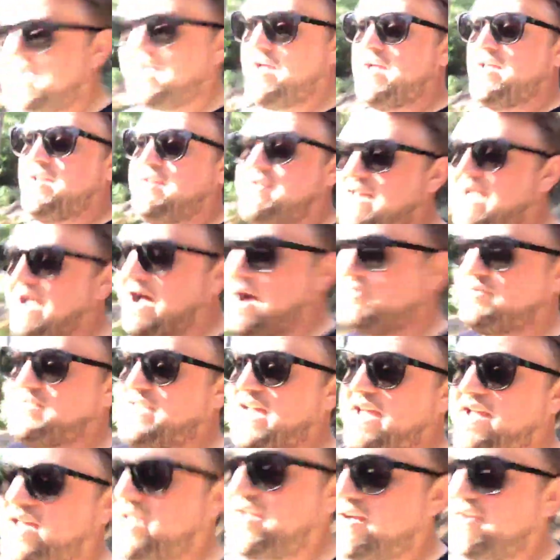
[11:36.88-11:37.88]
now
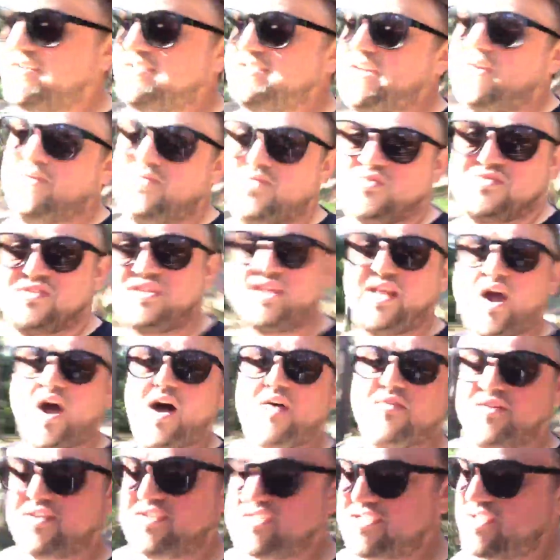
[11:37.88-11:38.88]
taking ourselves onto the
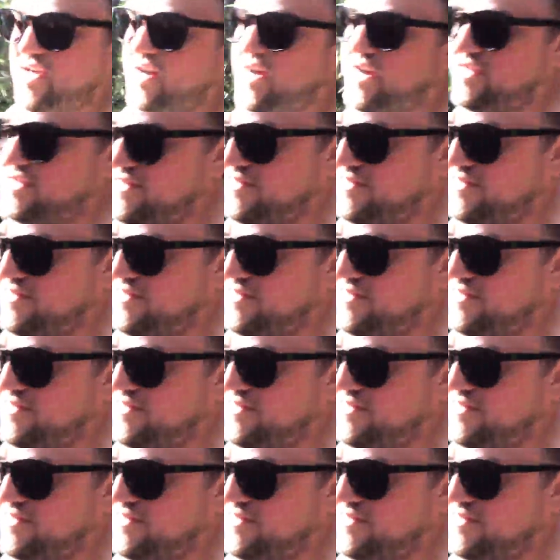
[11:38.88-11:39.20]
other side of